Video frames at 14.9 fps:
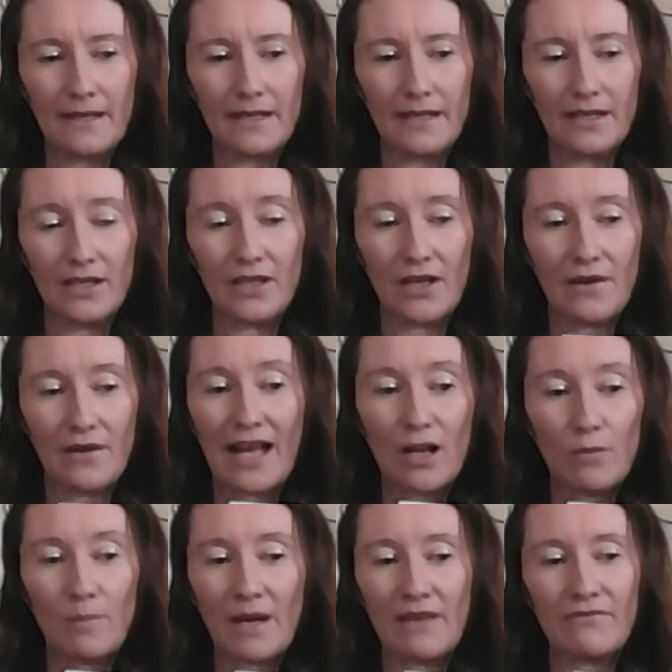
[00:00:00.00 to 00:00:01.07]
you know,
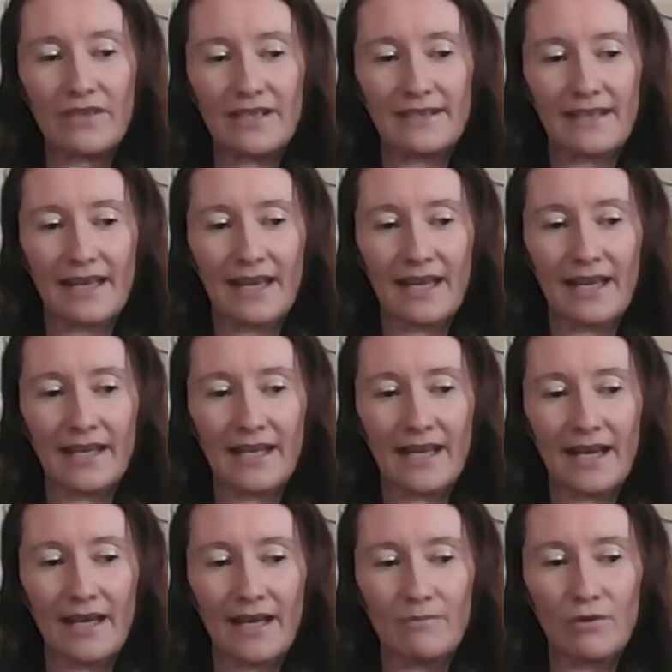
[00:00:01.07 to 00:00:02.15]
help every day,
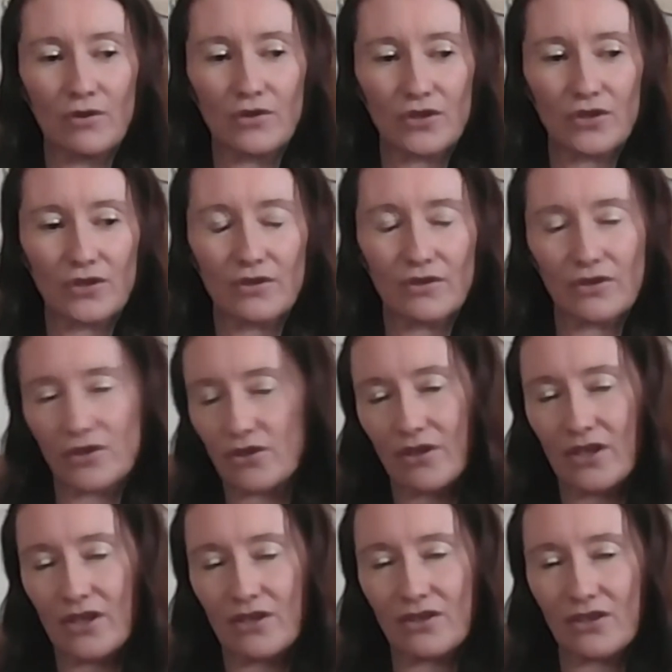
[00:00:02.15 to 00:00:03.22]
not just
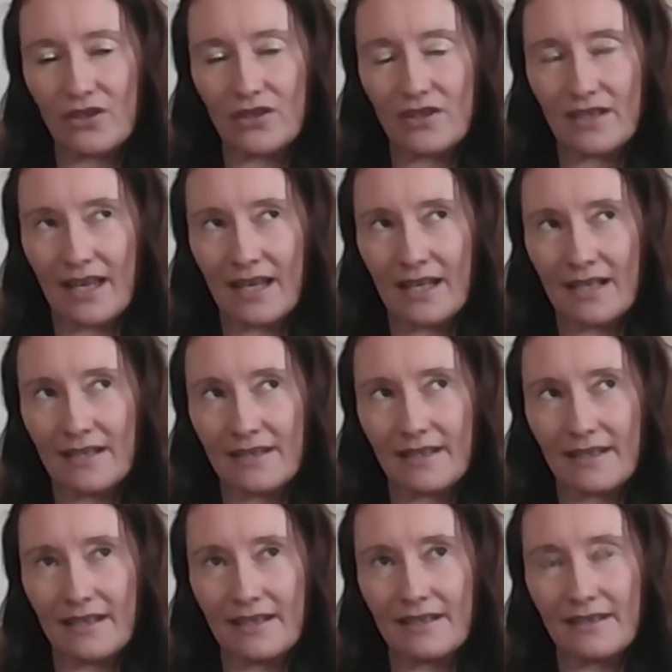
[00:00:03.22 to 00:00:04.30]
during those good days.
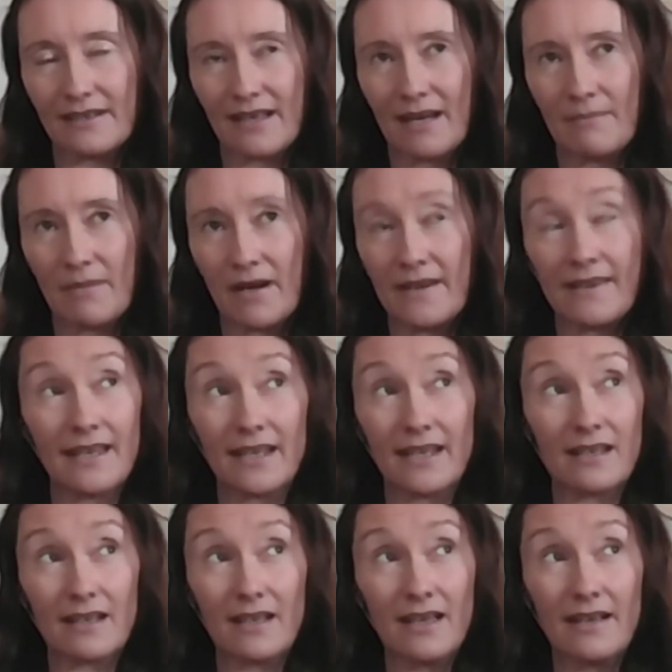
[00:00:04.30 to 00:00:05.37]
And I think
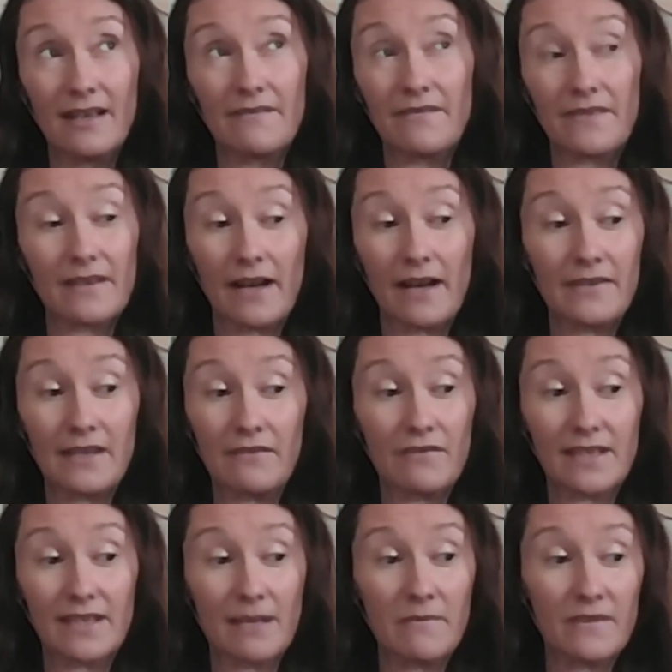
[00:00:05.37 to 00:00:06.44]
for
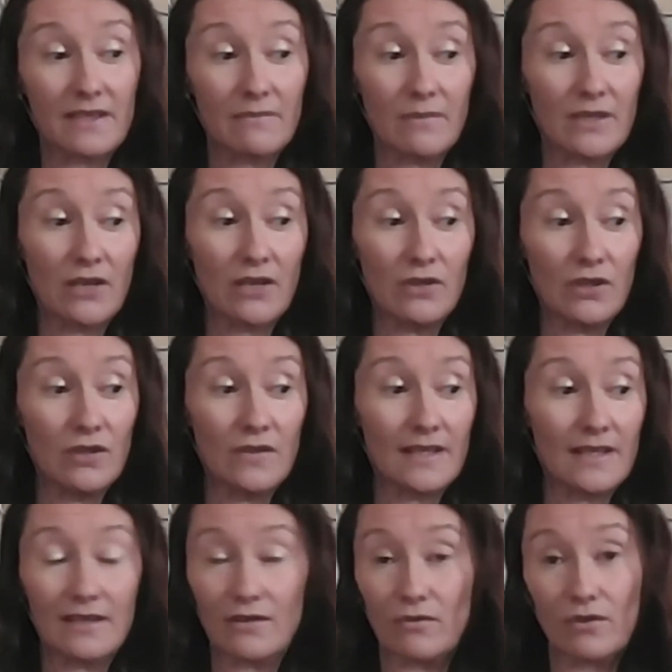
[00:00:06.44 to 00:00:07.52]
some of us, if we don't use
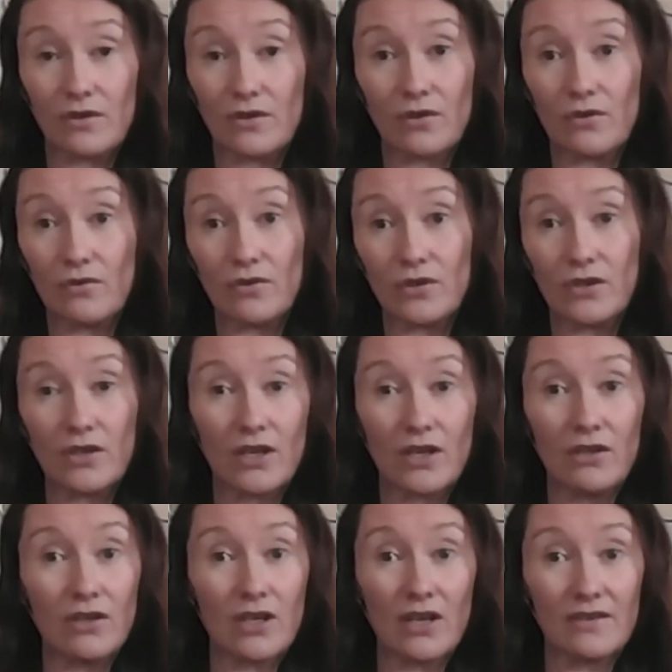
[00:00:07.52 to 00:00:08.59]
these sorts of tools, you know,
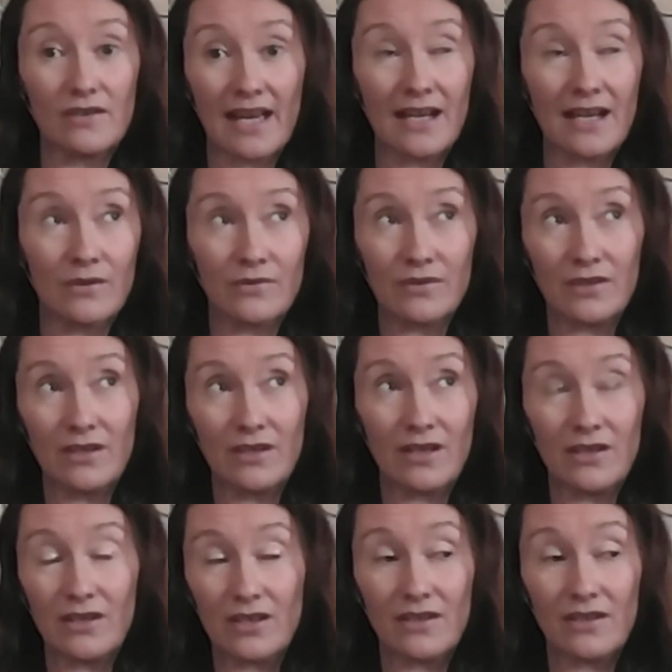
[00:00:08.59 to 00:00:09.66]
you go down, you know,
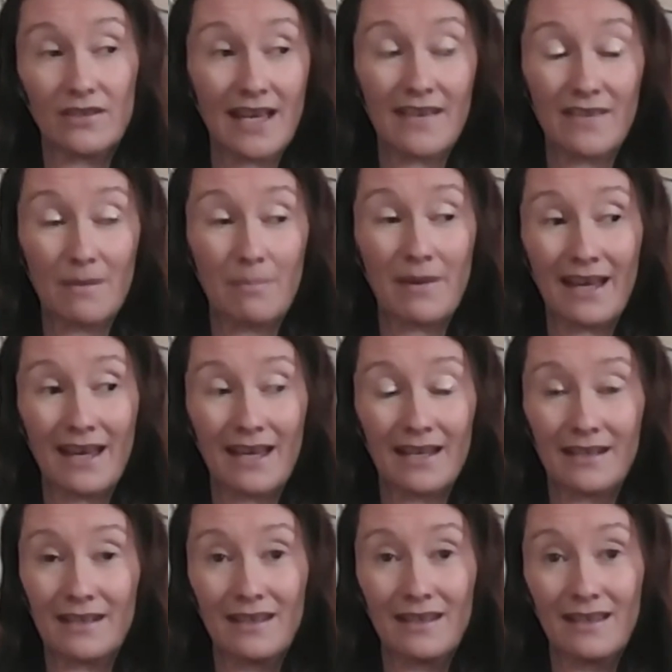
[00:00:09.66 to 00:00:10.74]
you go down the
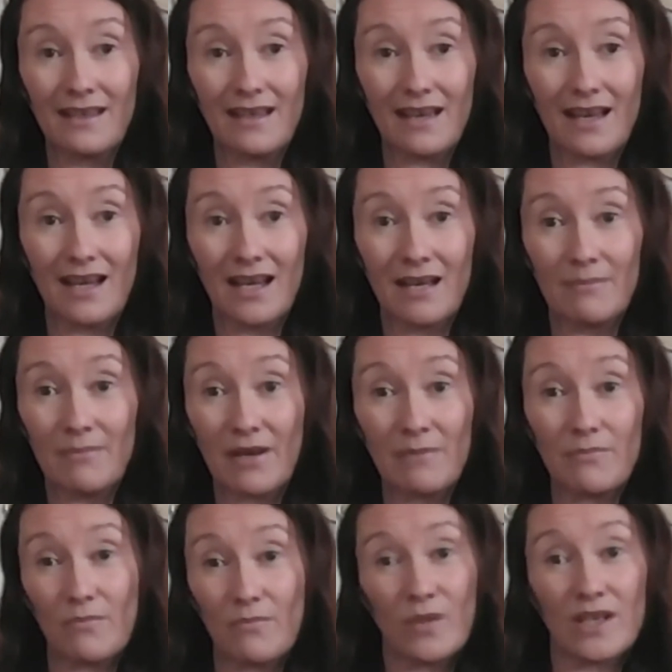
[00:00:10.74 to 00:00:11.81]
pan.
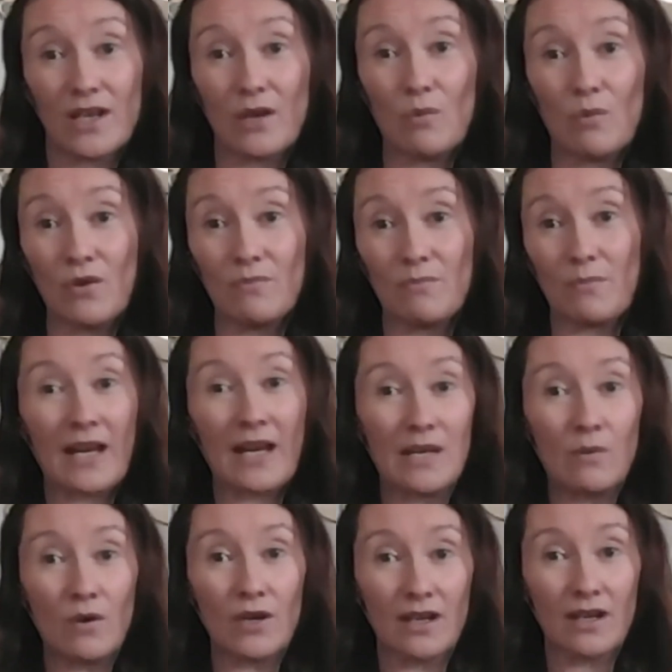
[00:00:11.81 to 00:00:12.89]
And we don't want
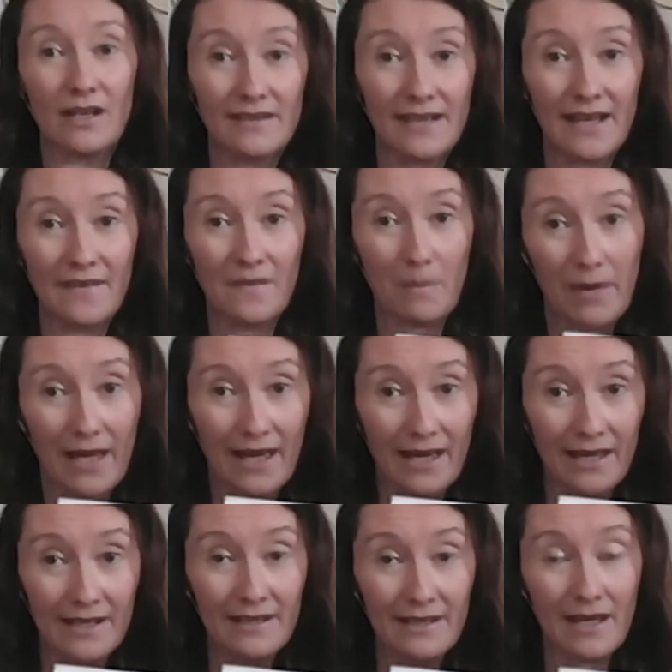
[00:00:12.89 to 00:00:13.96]
anyone going down the
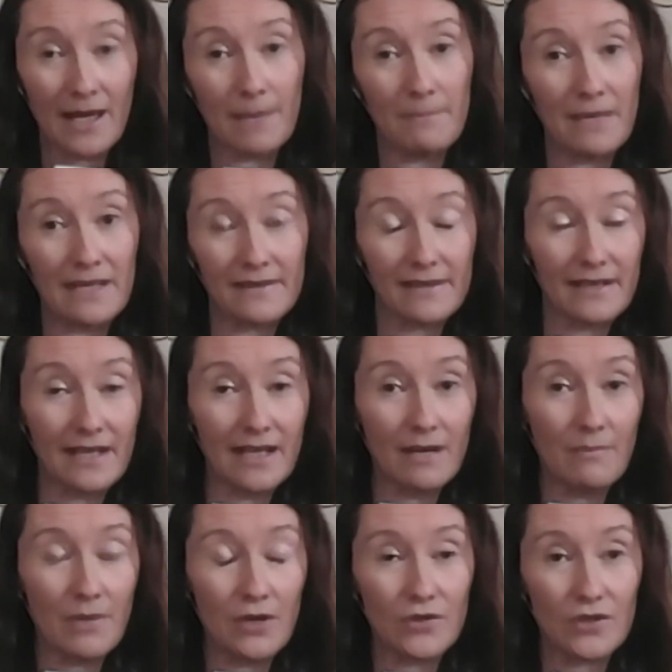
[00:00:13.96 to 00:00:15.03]
pan, mentally,
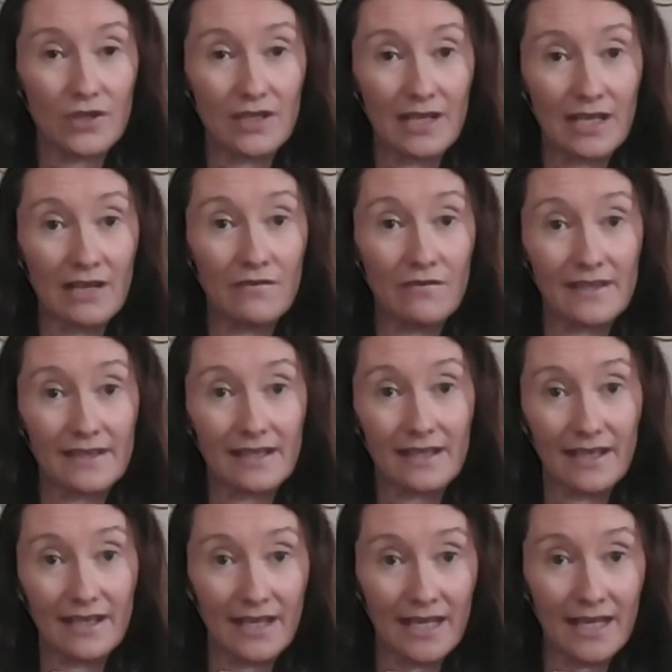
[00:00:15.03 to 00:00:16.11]
emotionally,
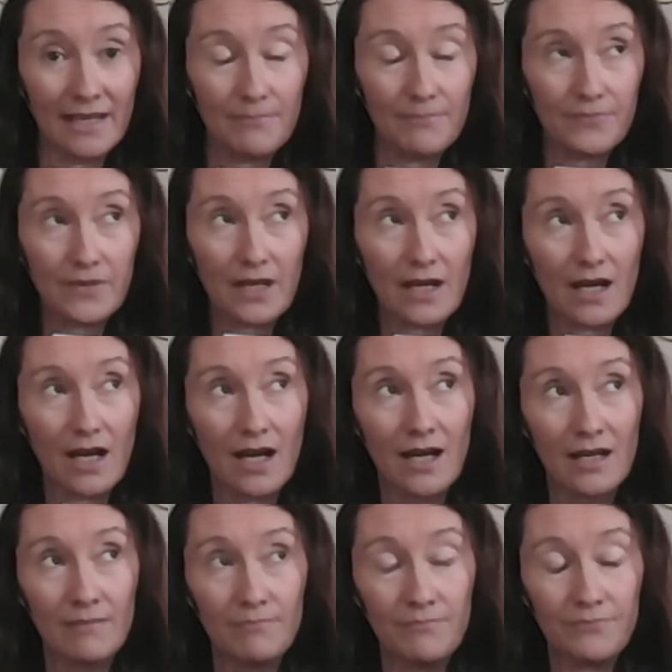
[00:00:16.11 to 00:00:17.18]
physically.
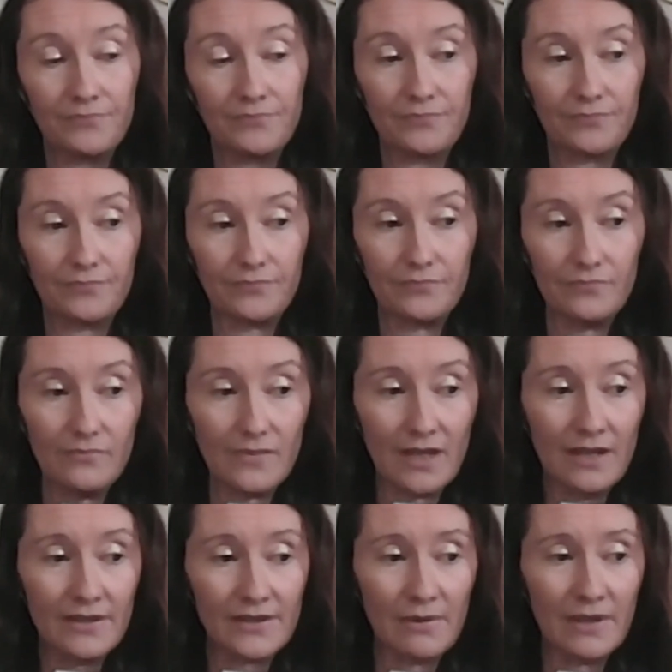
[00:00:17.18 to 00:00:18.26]

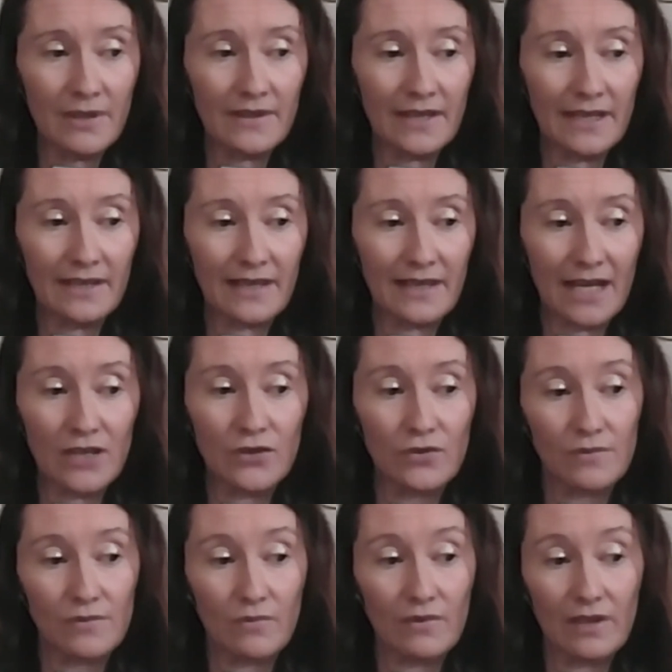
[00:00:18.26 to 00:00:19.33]
So I think the
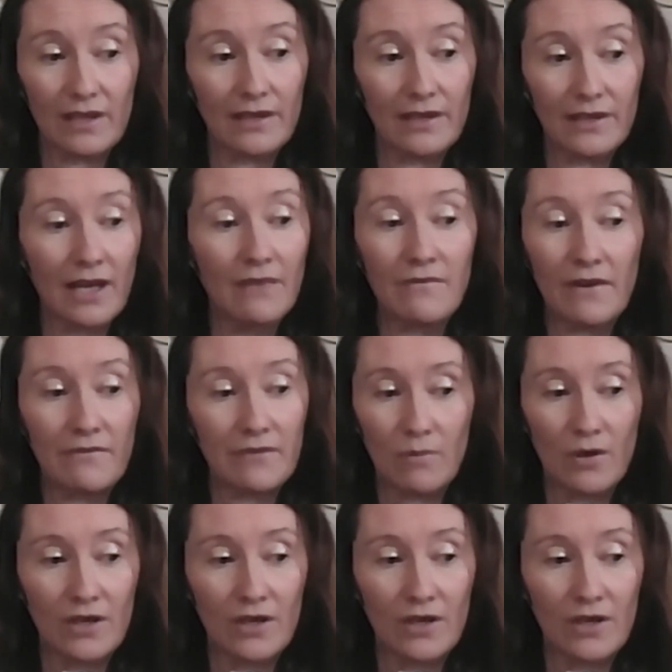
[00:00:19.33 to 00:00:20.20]
angels love everyone